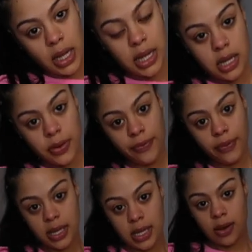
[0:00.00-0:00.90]
It's
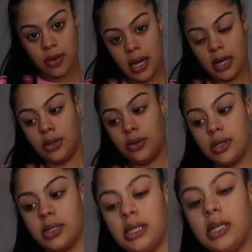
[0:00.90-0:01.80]
freezing outside in New
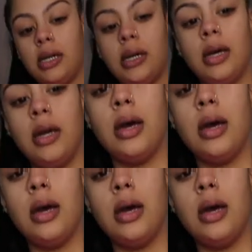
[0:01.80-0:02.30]
York City,